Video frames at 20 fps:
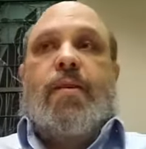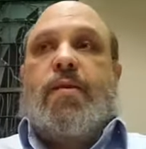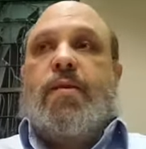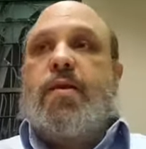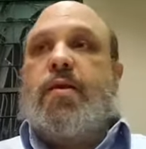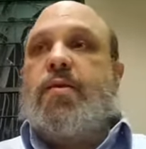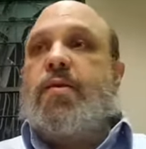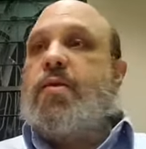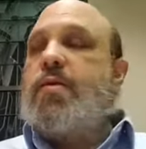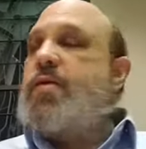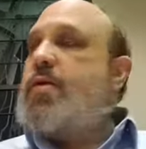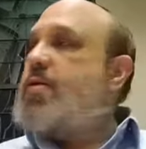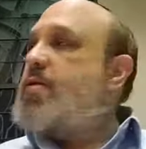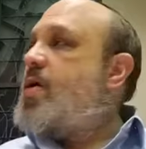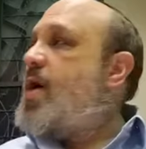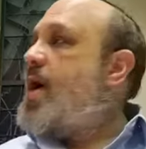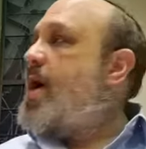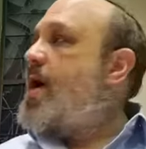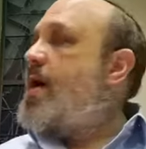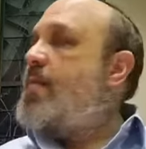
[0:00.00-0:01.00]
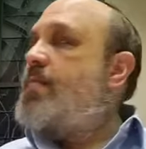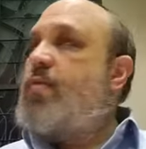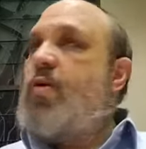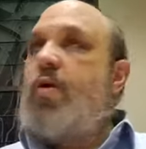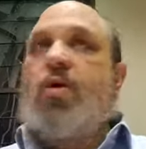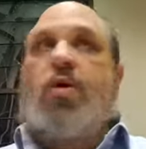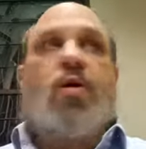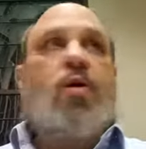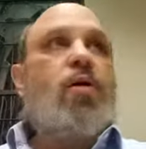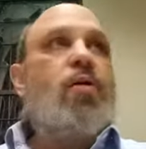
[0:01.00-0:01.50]
this is the time
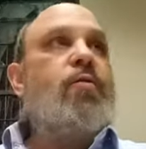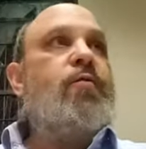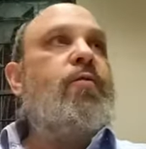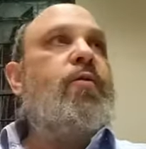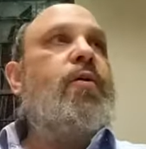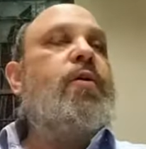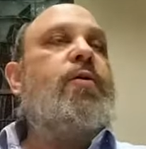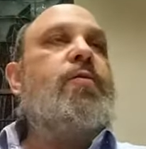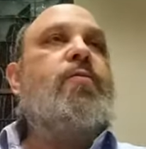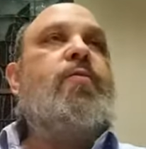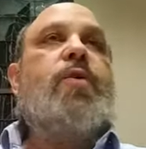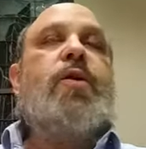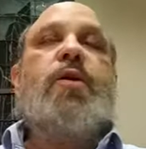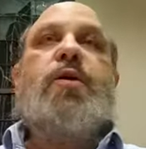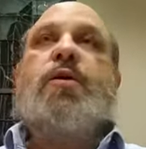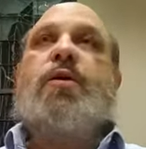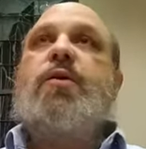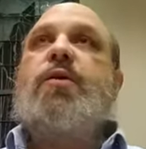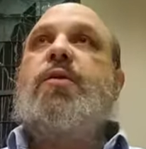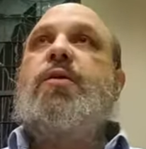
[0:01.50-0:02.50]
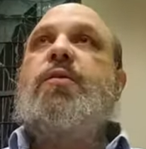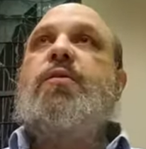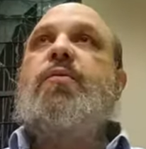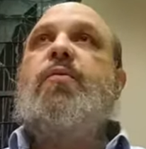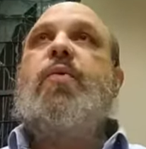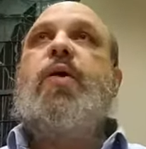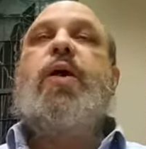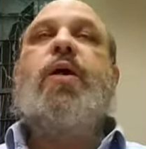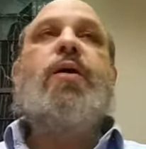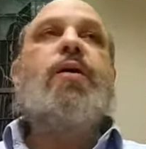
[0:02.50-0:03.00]
of we're
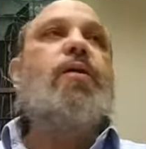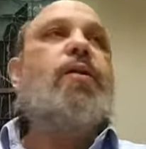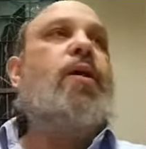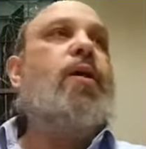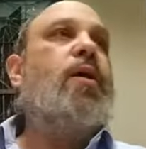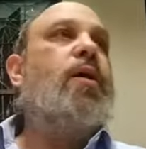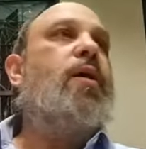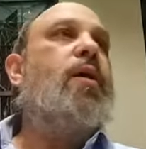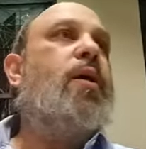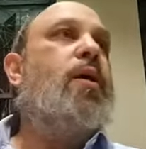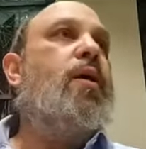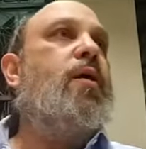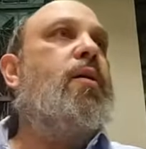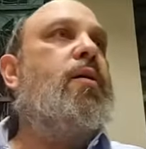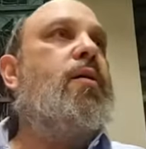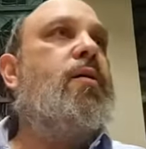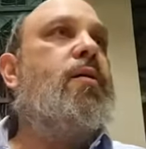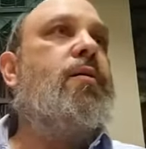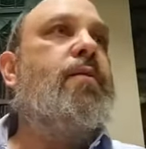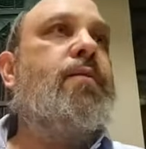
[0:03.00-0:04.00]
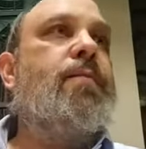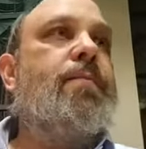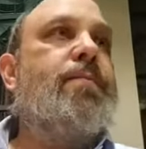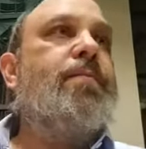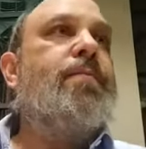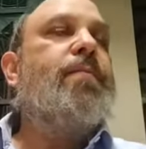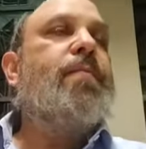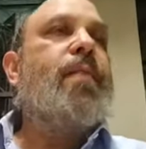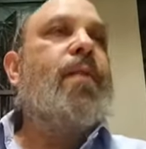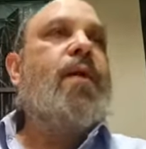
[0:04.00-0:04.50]
we are in the year.
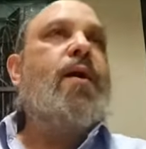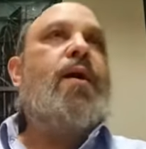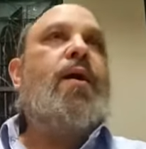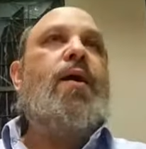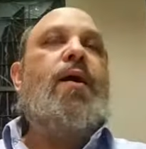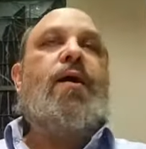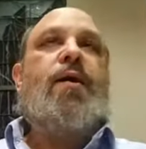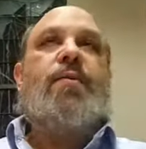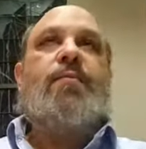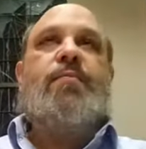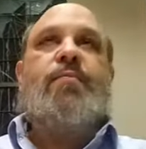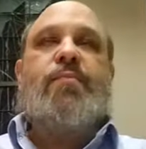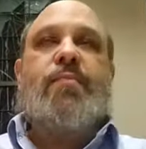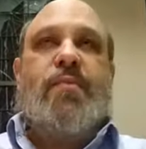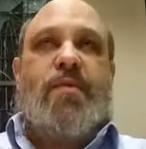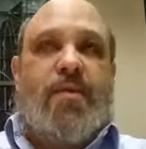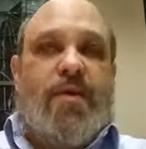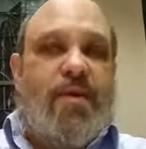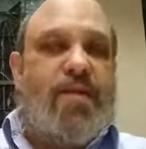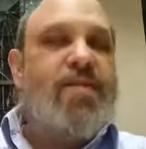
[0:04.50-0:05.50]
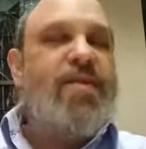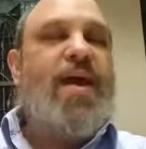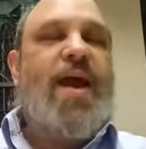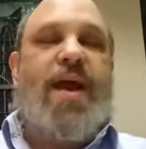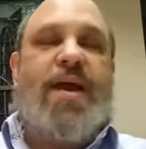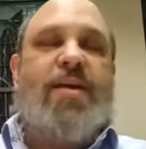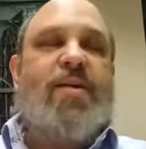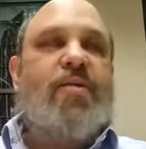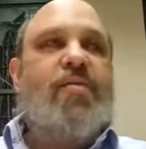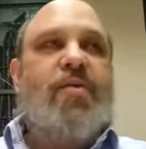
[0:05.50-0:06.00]
Um,
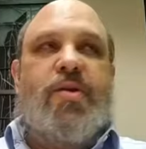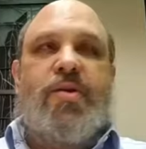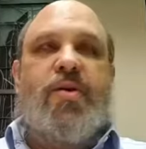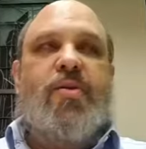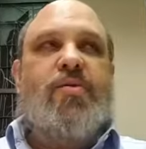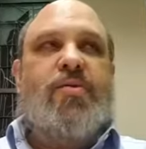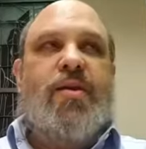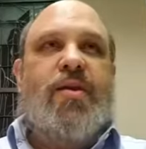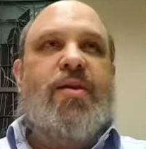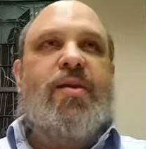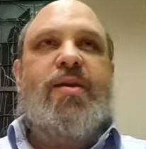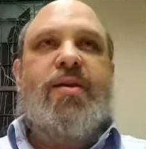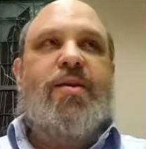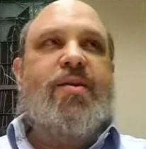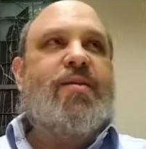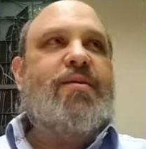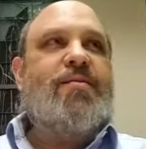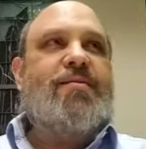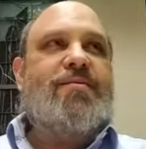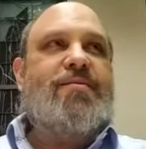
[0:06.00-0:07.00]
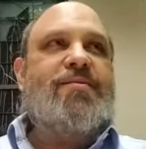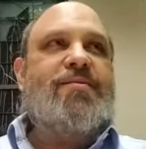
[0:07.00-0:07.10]
exactly, we know the year